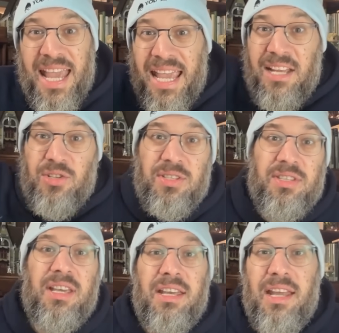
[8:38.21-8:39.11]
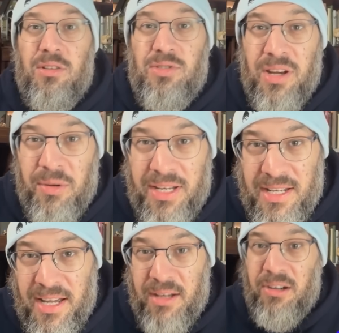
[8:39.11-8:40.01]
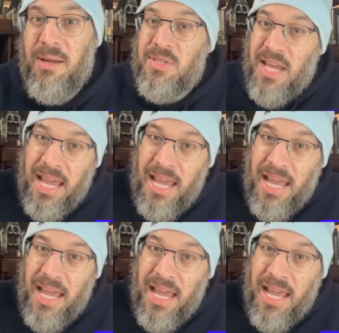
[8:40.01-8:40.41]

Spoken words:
Agents can now generate diagrams.